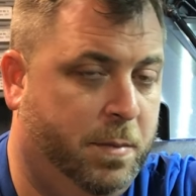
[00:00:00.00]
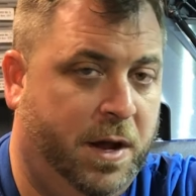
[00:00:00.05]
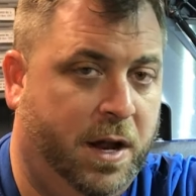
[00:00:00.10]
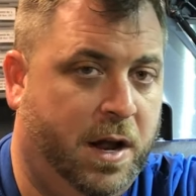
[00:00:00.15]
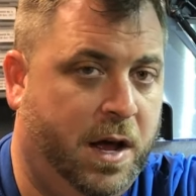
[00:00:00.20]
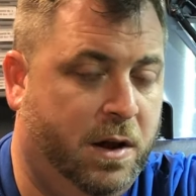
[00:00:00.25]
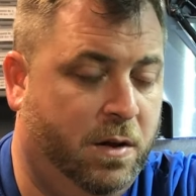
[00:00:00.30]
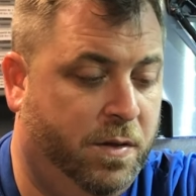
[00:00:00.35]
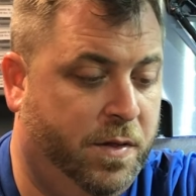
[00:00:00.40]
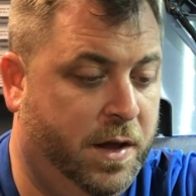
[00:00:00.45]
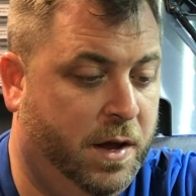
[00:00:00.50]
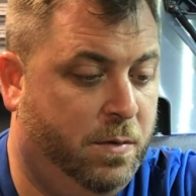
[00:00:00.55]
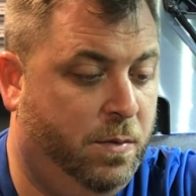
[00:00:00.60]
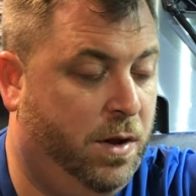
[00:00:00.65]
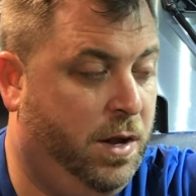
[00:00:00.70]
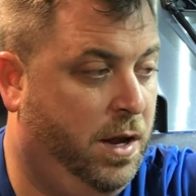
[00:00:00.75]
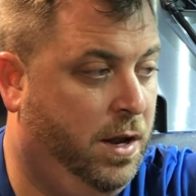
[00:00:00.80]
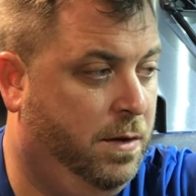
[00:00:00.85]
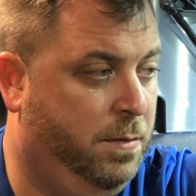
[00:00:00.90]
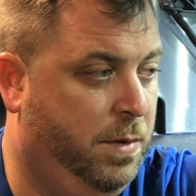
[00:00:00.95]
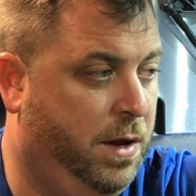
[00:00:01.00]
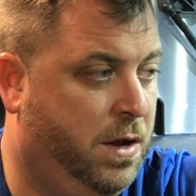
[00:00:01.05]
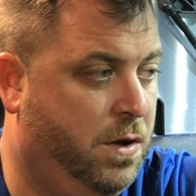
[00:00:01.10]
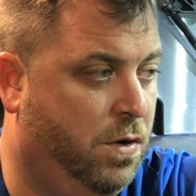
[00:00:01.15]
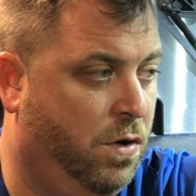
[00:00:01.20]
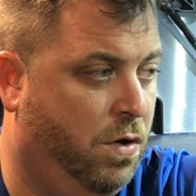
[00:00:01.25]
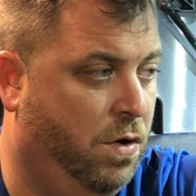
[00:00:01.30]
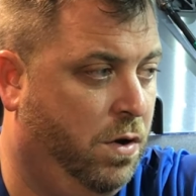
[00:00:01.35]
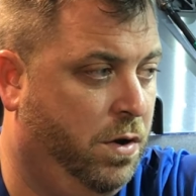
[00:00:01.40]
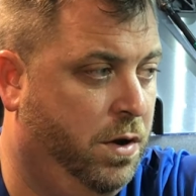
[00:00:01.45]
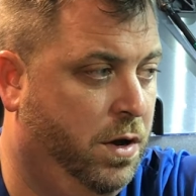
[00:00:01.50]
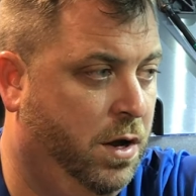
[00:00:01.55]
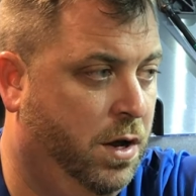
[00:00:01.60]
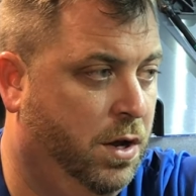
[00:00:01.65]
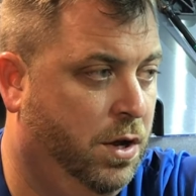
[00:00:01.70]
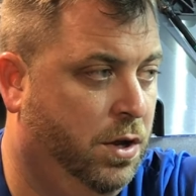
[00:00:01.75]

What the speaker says: mean, I don't think we need to be called